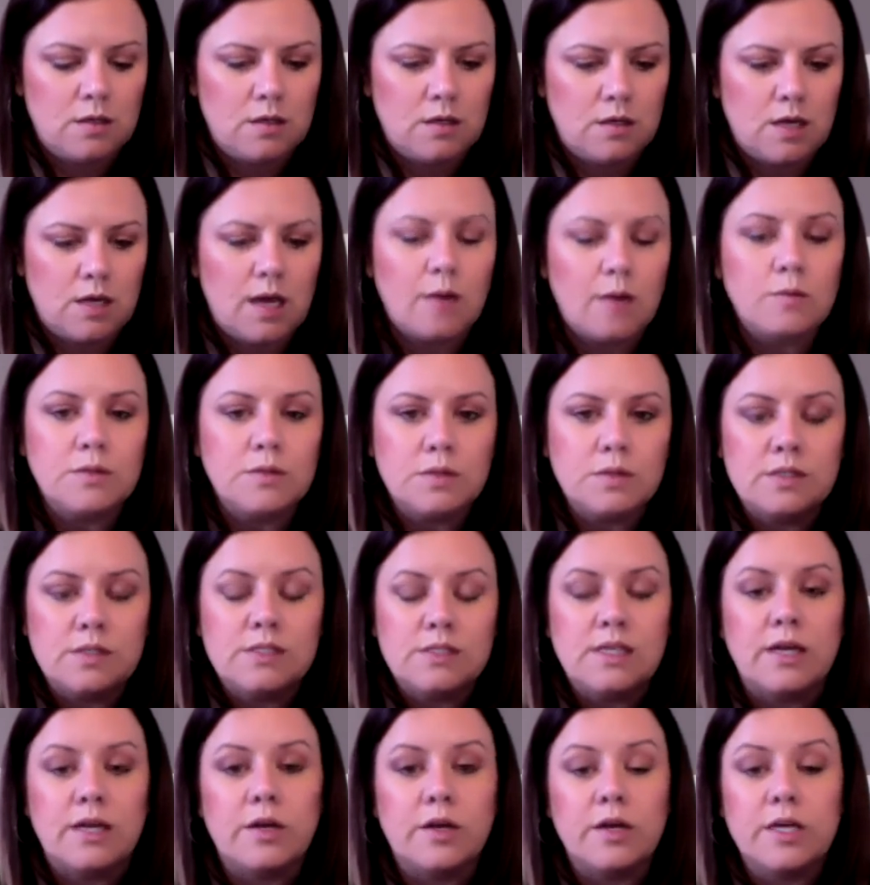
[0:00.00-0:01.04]
I will do this
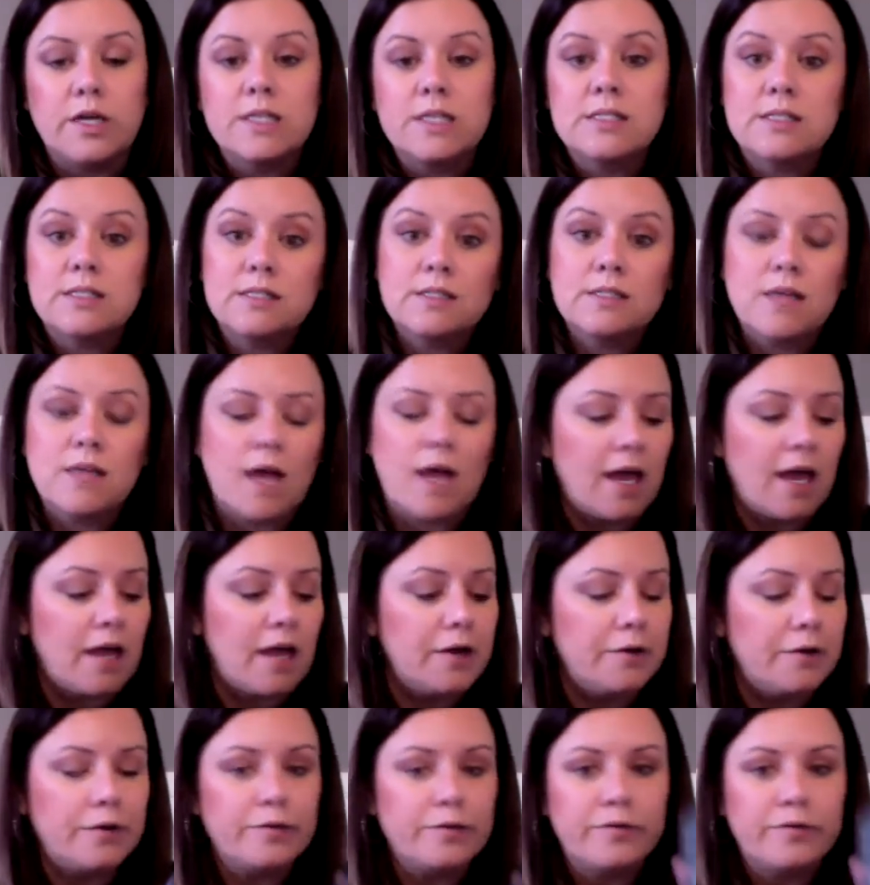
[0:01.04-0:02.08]
later because I got
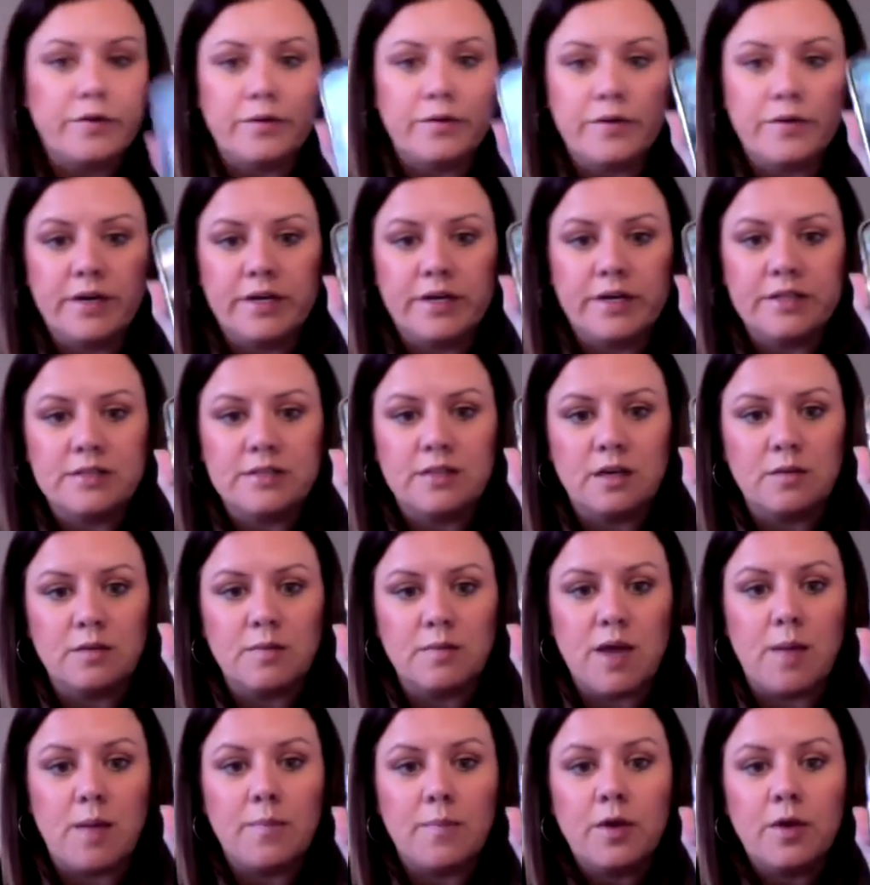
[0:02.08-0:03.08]
a new phone and it's logged me out.